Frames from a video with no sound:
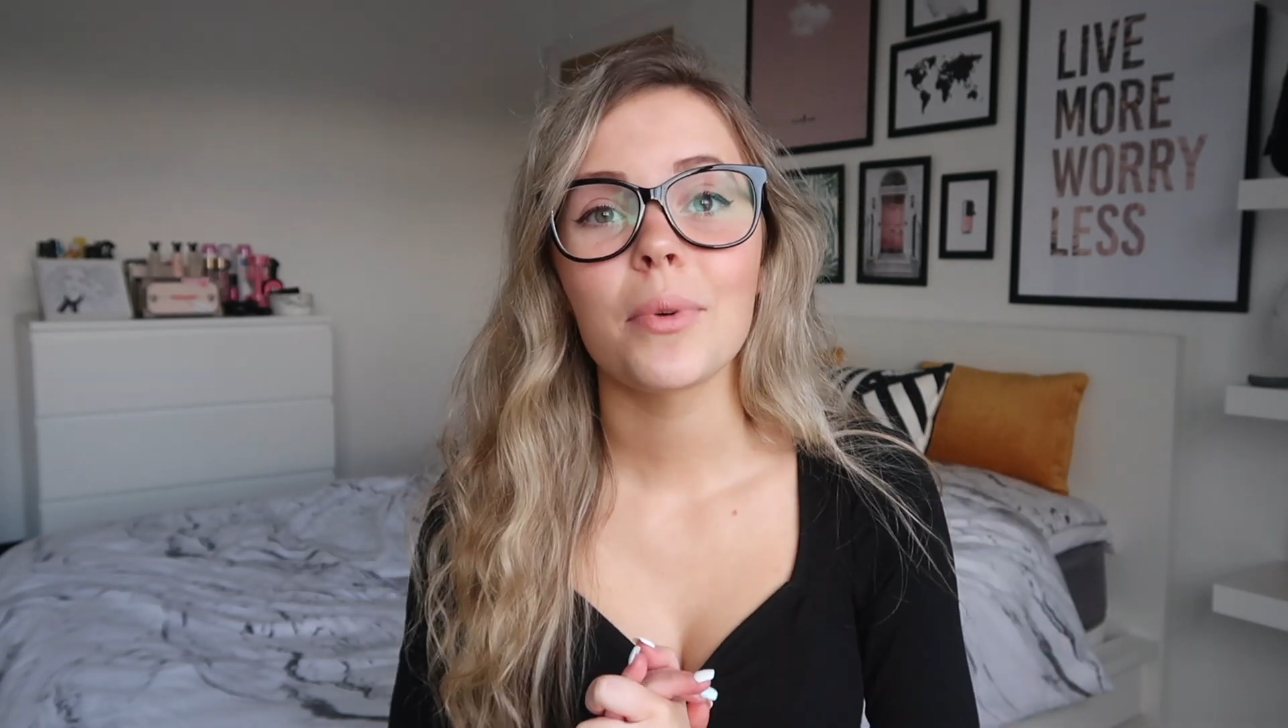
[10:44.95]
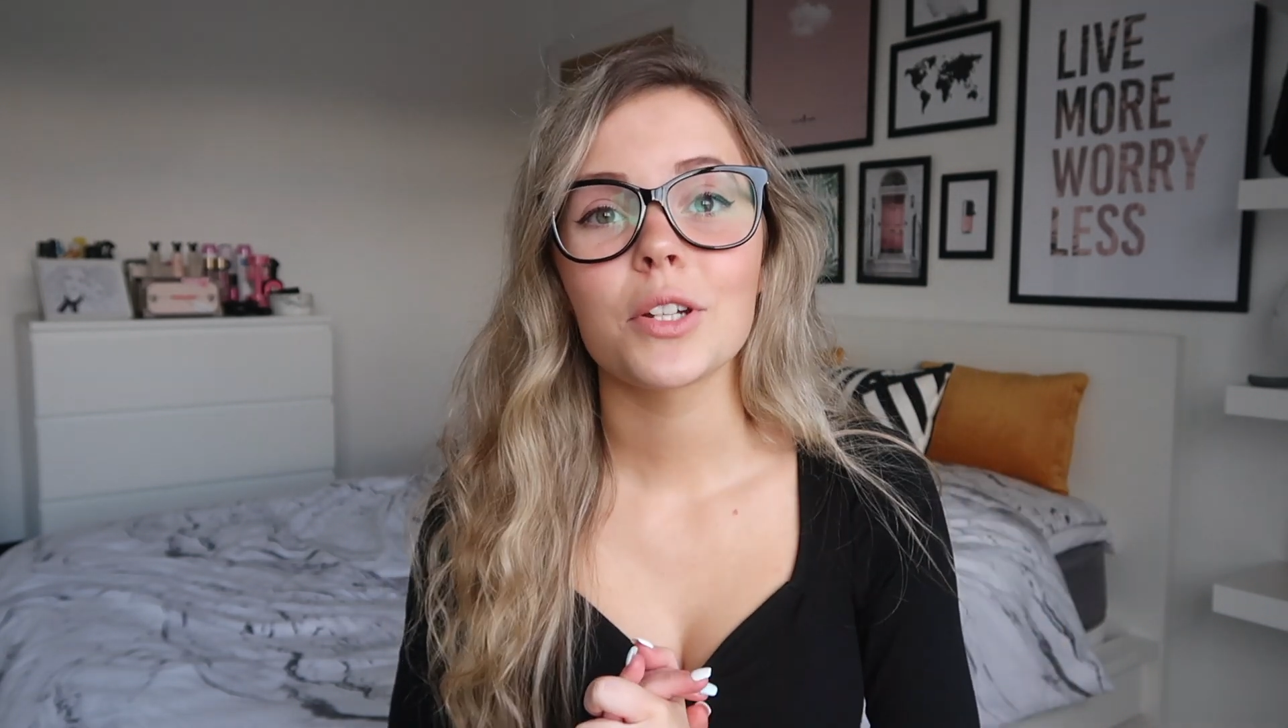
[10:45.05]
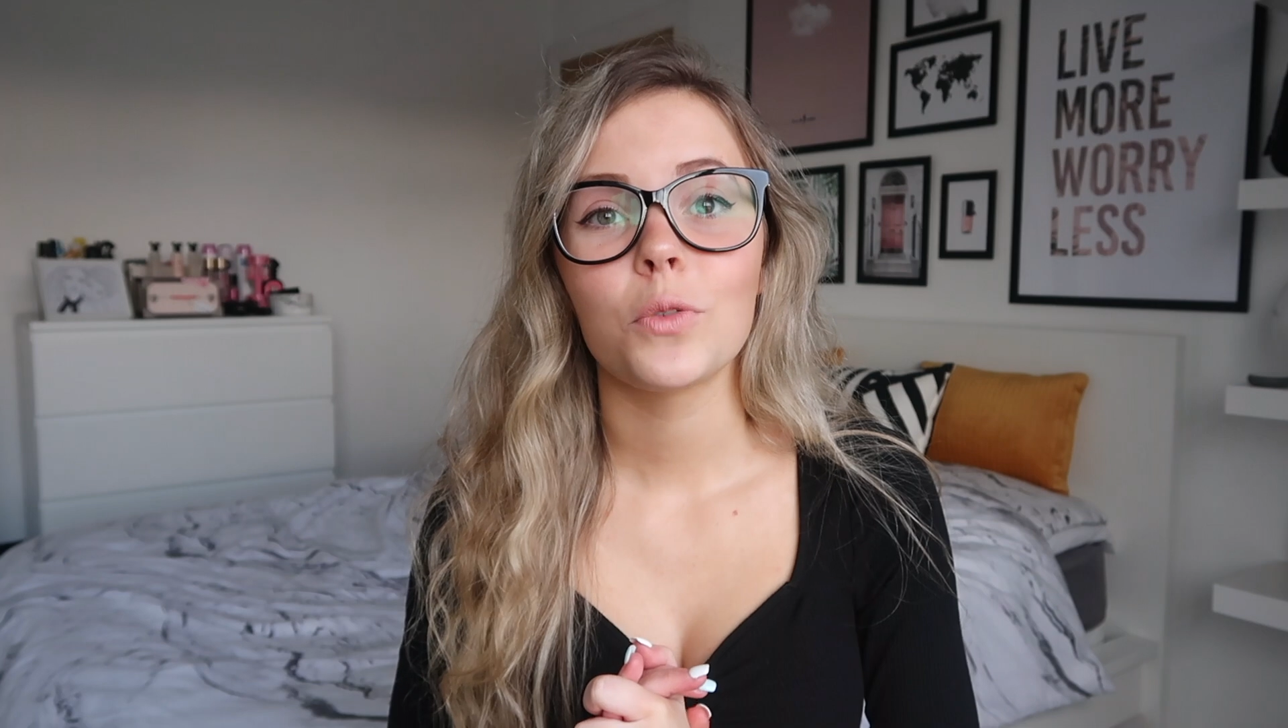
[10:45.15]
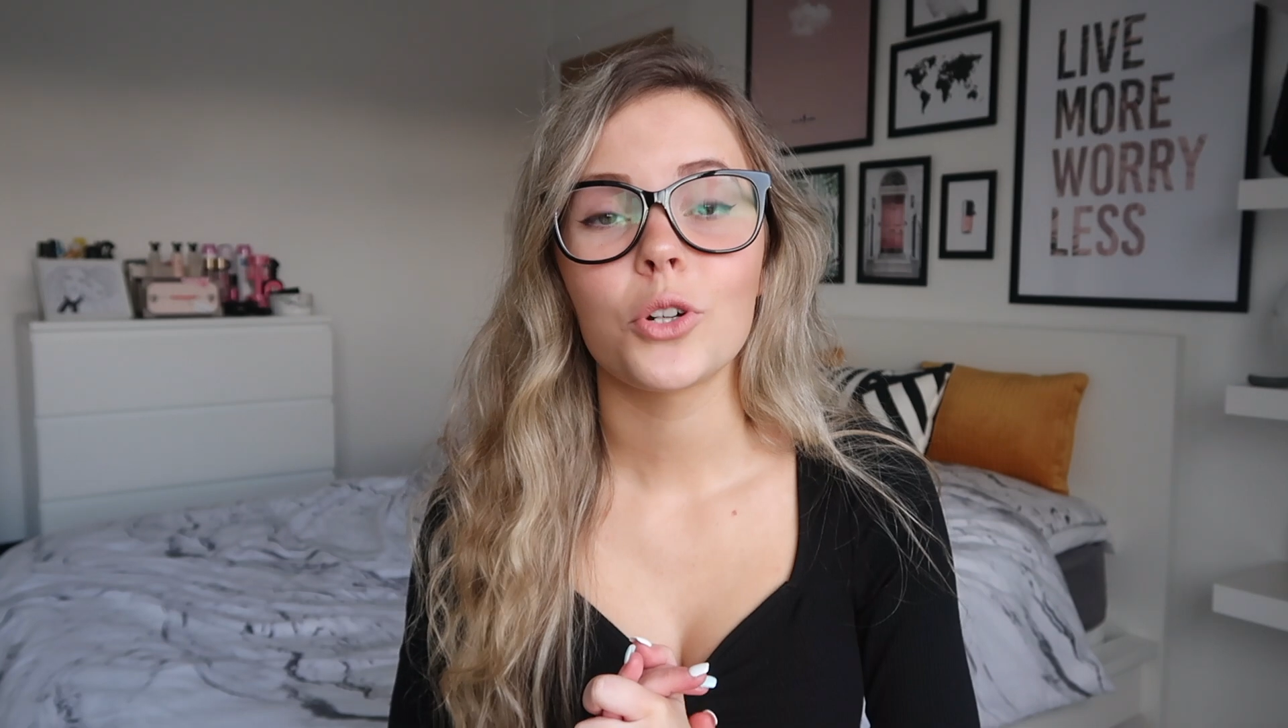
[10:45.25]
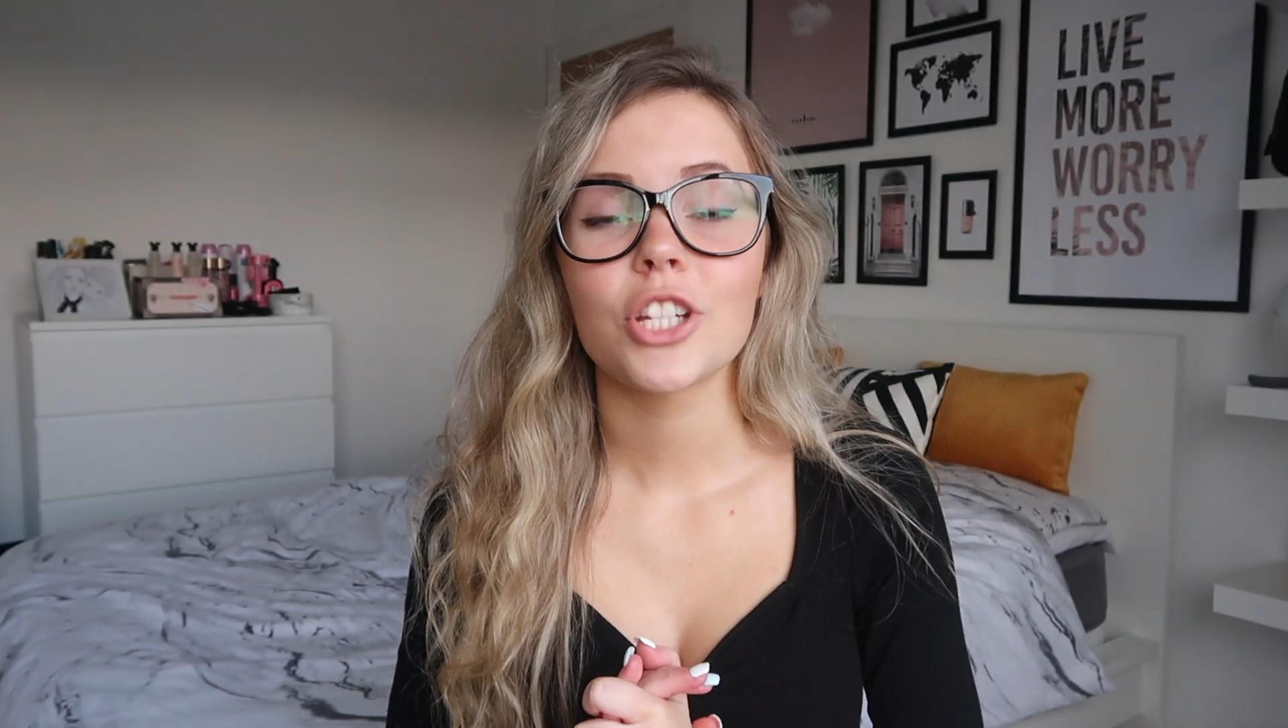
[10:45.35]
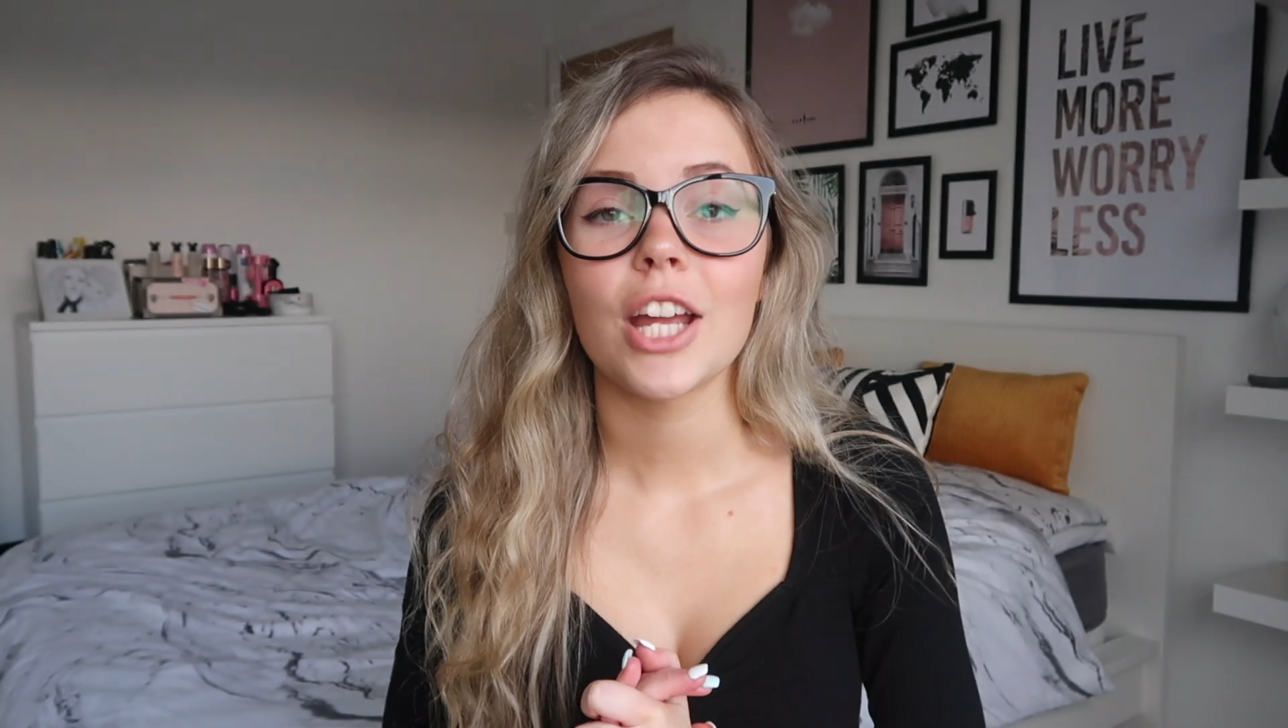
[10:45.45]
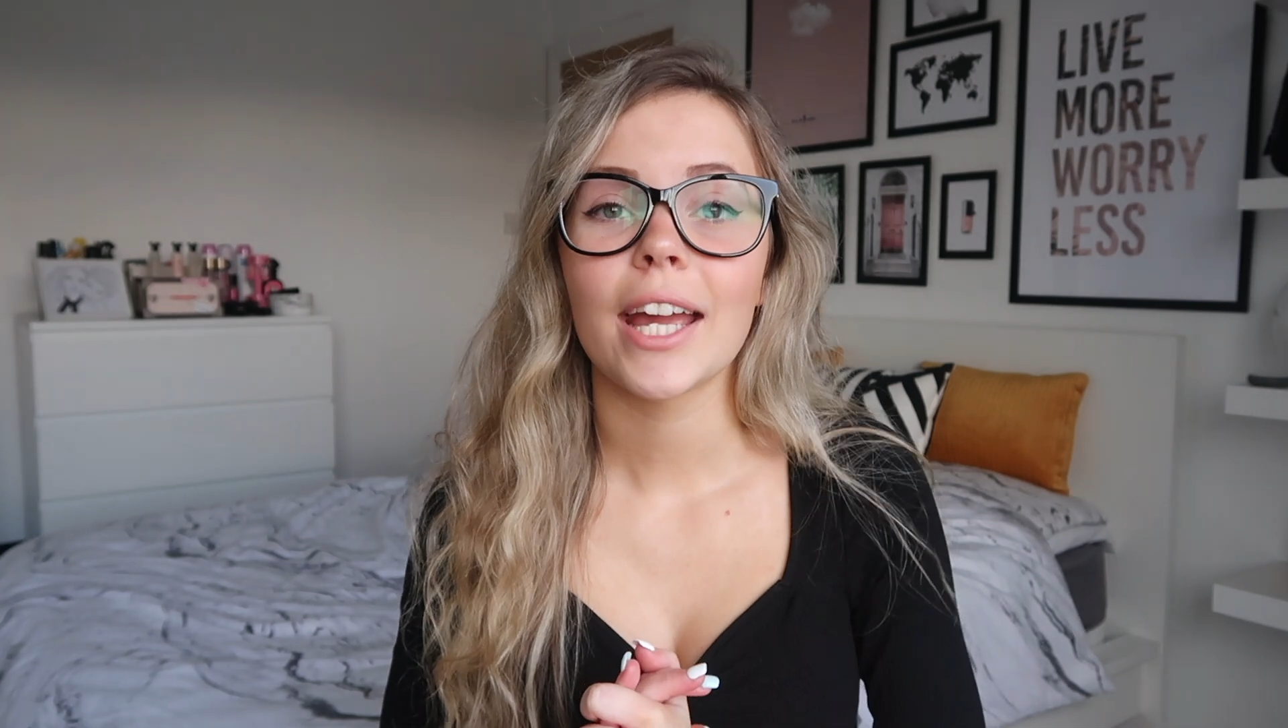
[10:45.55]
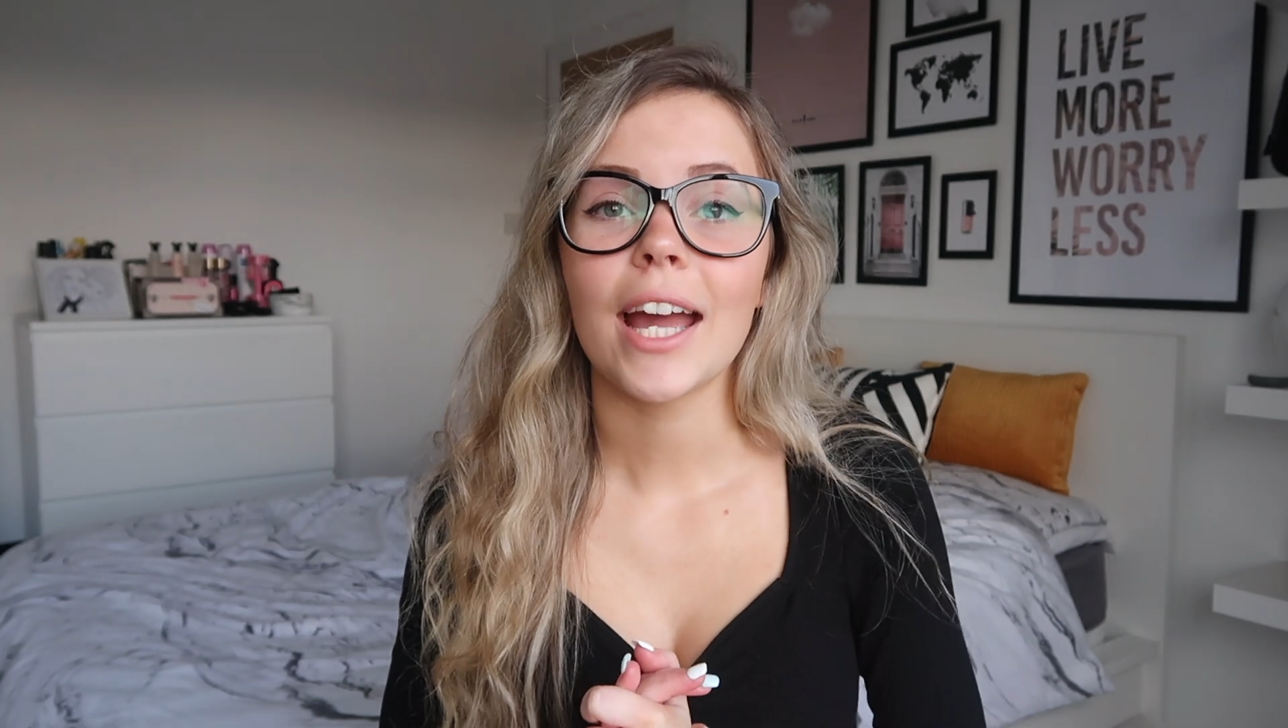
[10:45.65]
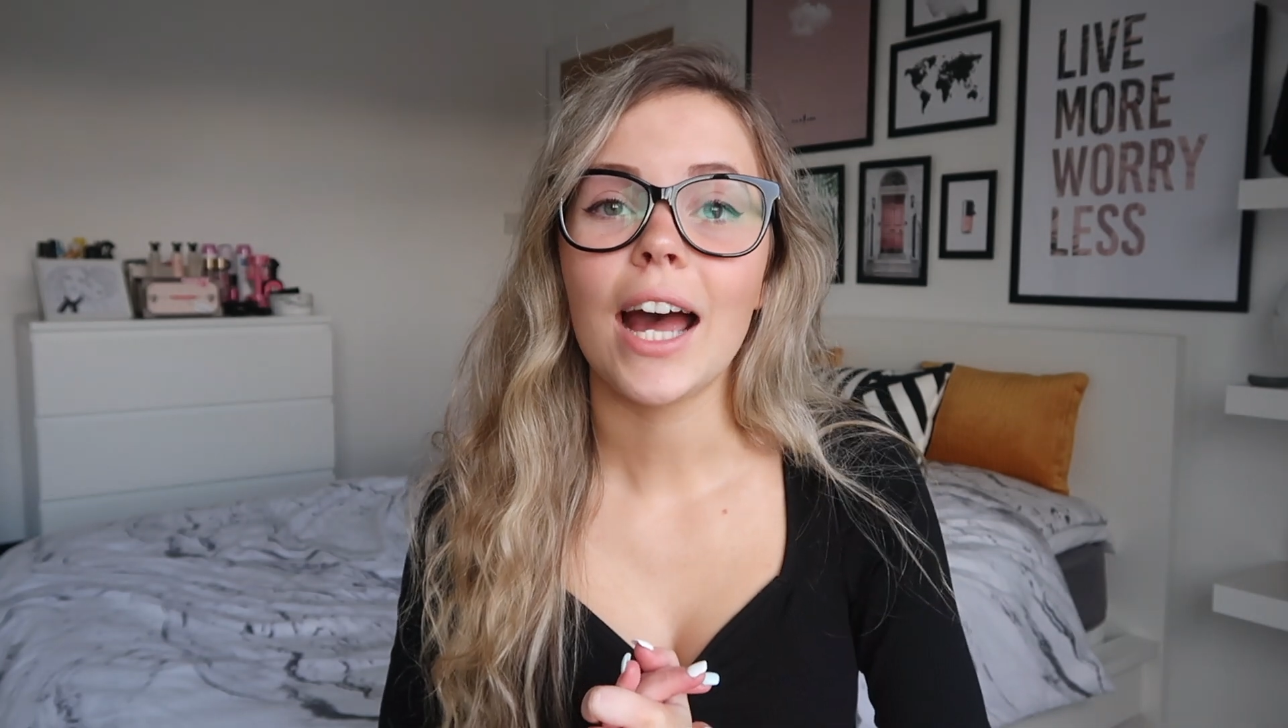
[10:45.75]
much for watching,